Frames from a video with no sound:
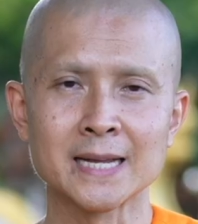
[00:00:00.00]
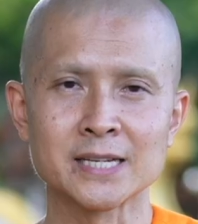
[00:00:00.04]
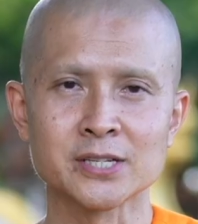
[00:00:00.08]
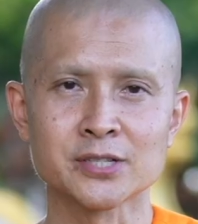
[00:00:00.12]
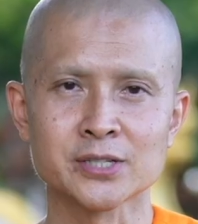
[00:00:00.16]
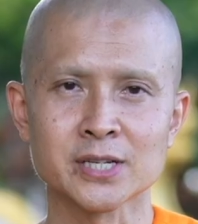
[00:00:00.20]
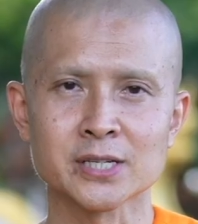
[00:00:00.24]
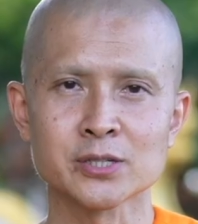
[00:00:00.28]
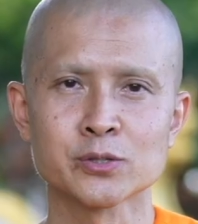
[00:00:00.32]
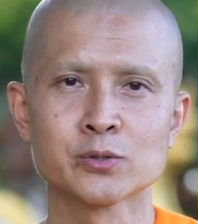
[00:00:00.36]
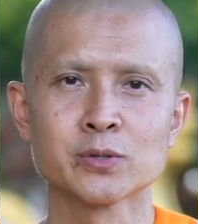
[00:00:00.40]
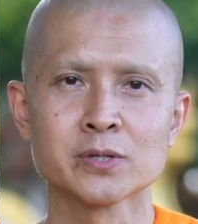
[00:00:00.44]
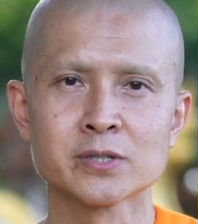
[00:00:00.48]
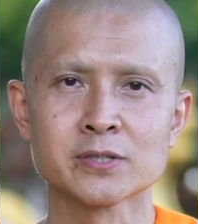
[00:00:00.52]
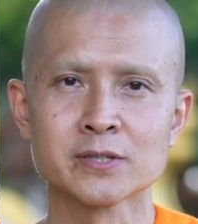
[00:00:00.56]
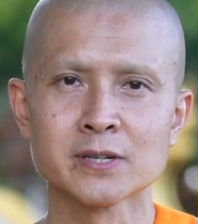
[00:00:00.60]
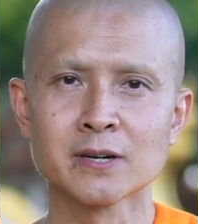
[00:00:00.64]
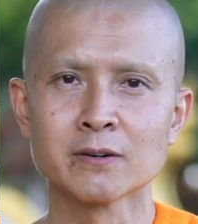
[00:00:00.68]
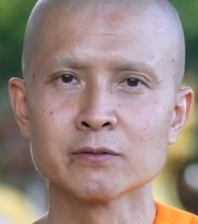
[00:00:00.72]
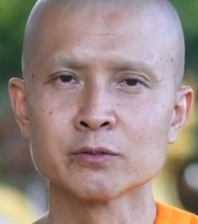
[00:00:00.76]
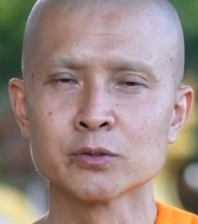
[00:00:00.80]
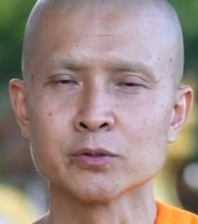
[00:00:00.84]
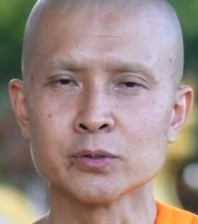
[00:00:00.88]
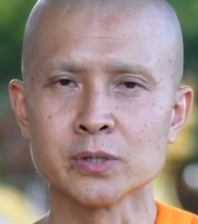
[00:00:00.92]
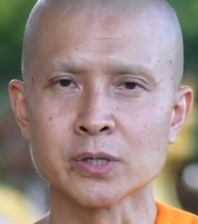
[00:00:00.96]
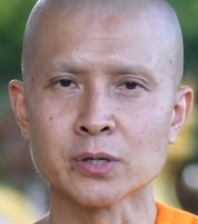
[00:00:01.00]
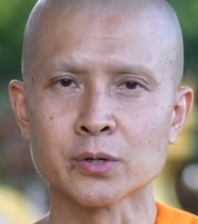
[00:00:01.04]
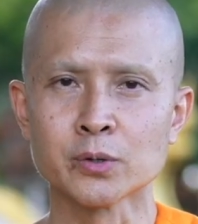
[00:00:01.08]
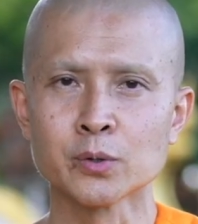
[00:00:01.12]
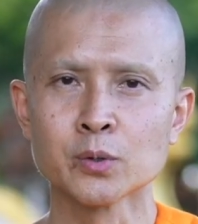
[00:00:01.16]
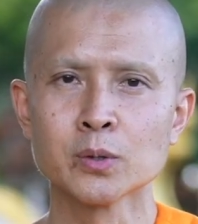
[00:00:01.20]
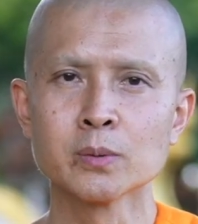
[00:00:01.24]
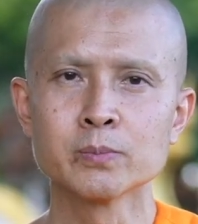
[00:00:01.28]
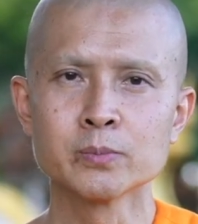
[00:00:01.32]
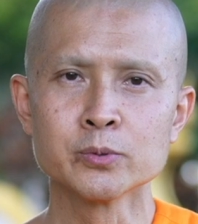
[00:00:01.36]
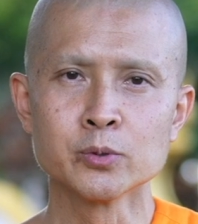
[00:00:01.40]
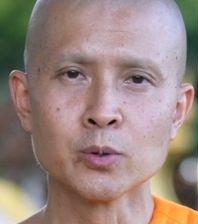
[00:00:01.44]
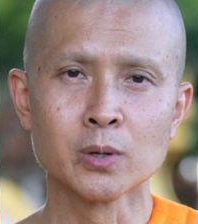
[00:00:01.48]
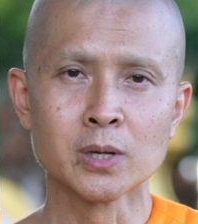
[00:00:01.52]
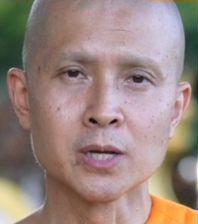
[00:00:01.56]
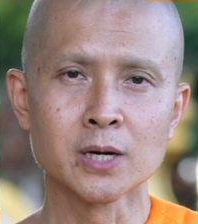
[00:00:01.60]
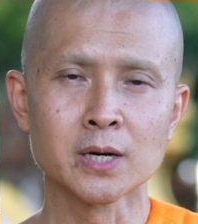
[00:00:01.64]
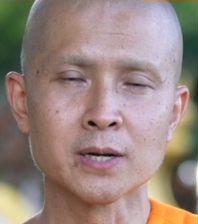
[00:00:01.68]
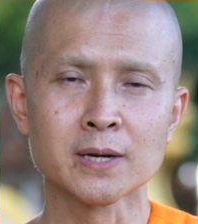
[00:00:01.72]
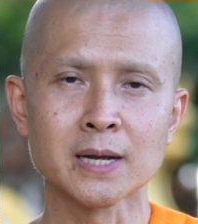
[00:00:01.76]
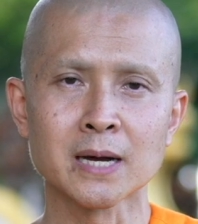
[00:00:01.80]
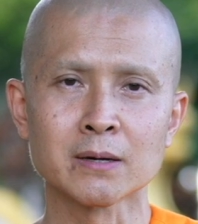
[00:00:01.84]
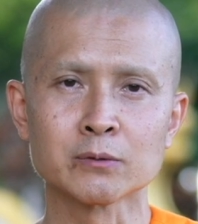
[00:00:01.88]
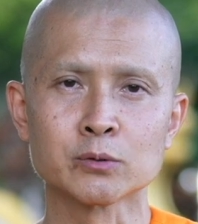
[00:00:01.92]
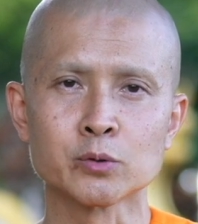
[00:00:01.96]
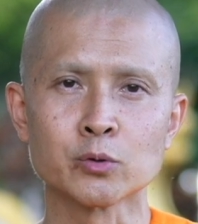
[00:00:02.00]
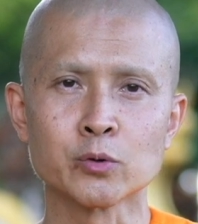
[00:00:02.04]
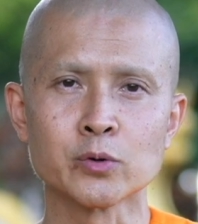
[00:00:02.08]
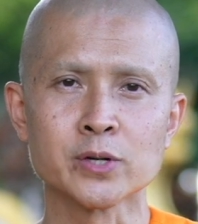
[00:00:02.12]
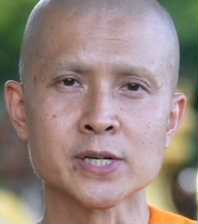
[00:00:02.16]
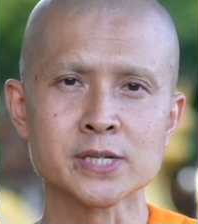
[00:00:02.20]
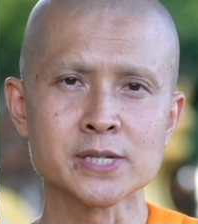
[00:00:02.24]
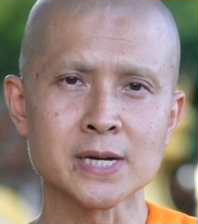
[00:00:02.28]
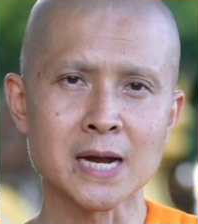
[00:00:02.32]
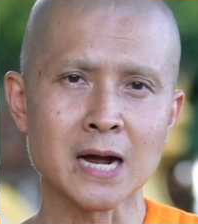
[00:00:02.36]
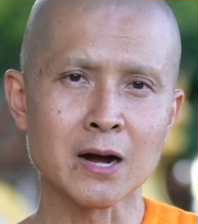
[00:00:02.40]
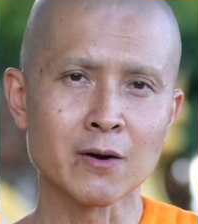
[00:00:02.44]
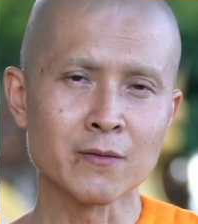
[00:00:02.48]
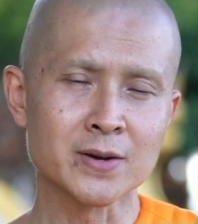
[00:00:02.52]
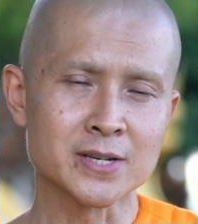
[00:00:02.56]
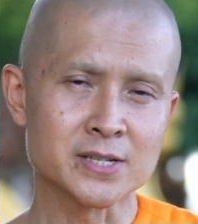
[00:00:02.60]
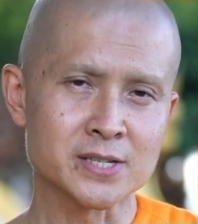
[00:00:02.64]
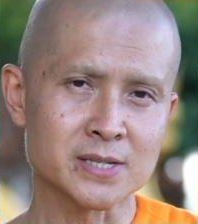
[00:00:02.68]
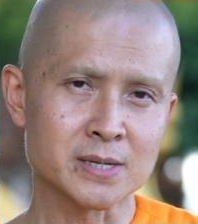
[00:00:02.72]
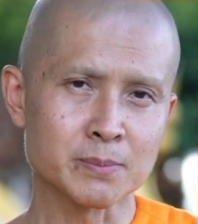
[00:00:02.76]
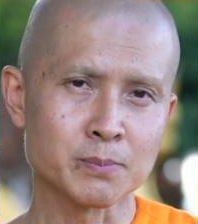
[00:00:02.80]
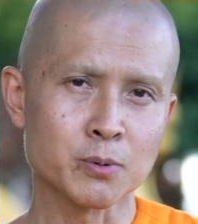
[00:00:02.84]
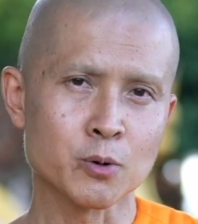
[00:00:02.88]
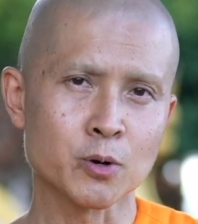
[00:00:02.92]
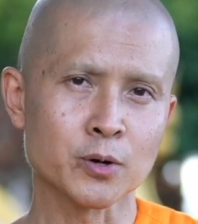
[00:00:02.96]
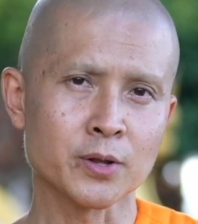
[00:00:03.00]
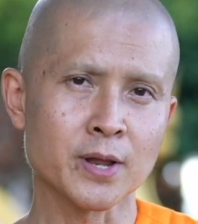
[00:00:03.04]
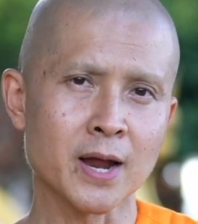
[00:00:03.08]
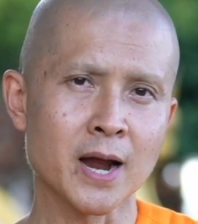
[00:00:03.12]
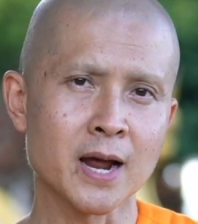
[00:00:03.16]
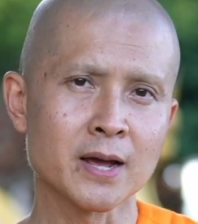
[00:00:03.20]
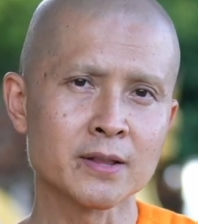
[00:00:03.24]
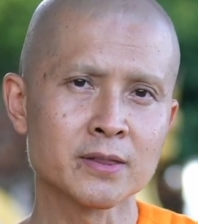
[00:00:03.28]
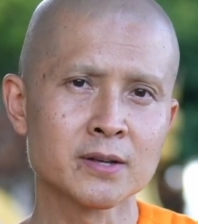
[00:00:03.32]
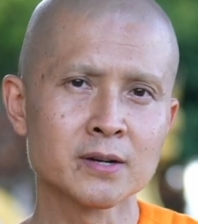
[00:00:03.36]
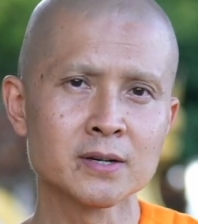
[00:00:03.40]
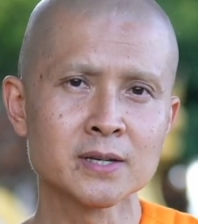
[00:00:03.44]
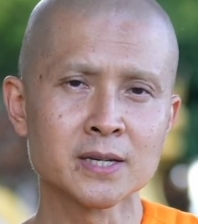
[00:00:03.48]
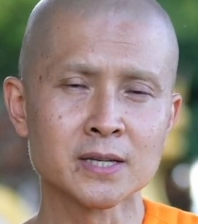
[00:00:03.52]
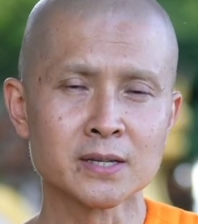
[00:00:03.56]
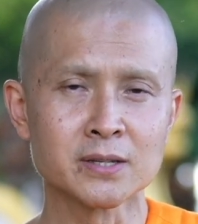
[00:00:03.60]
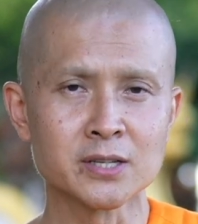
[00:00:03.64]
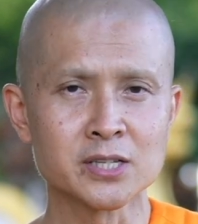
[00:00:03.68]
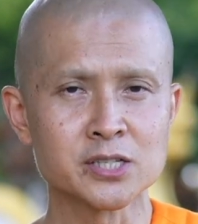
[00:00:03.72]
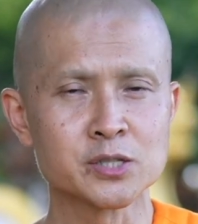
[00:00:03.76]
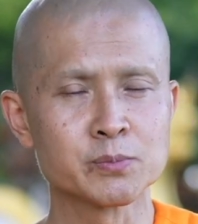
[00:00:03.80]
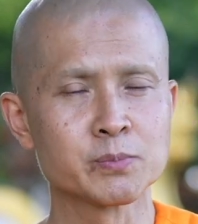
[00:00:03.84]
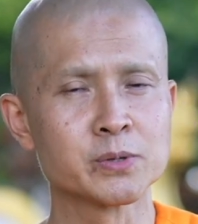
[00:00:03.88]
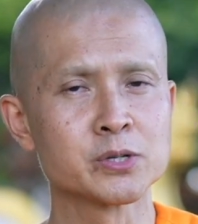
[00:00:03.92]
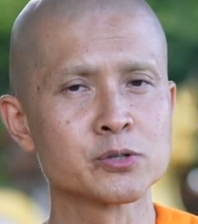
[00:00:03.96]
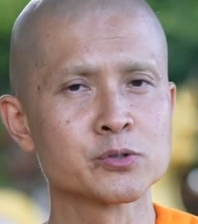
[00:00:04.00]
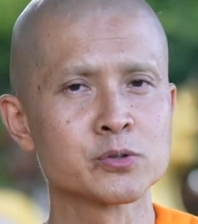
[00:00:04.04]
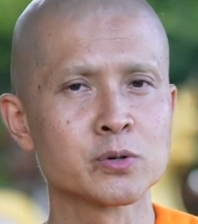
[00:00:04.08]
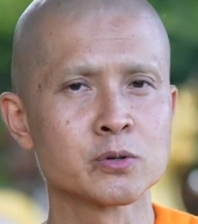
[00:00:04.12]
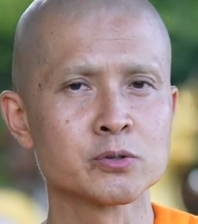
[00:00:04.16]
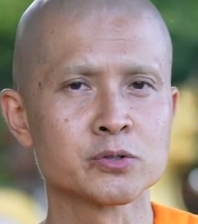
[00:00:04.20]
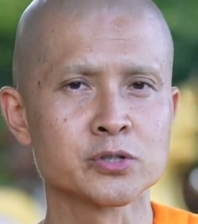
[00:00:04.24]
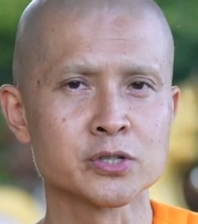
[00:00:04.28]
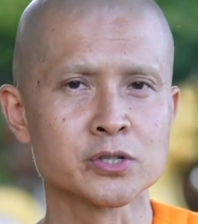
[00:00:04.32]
Adjust yourself to the group, you learn how to reach out and support others in this spiritual